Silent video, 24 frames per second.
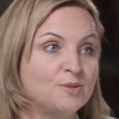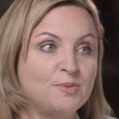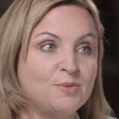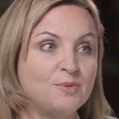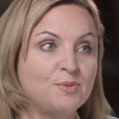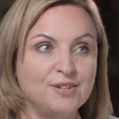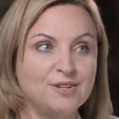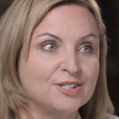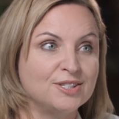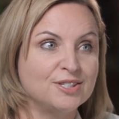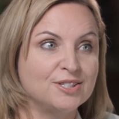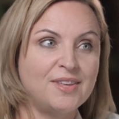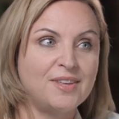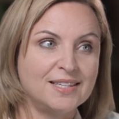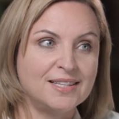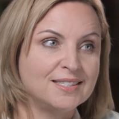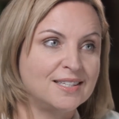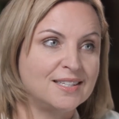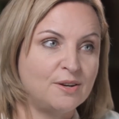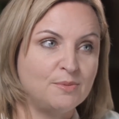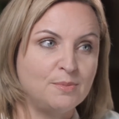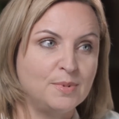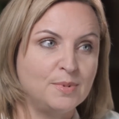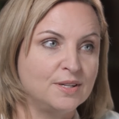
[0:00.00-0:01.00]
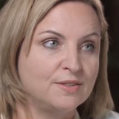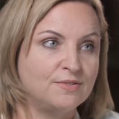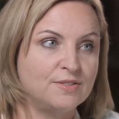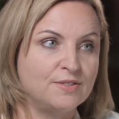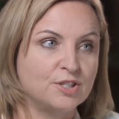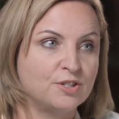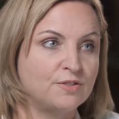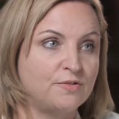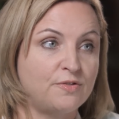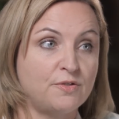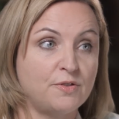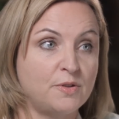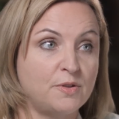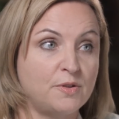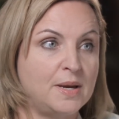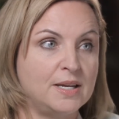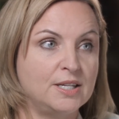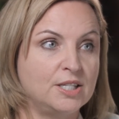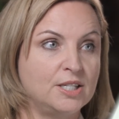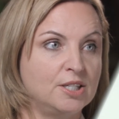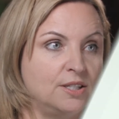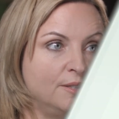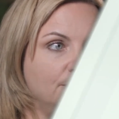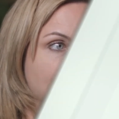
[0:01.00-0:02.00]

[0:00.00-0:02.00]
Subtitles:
well, so that's so beneficial for the patient.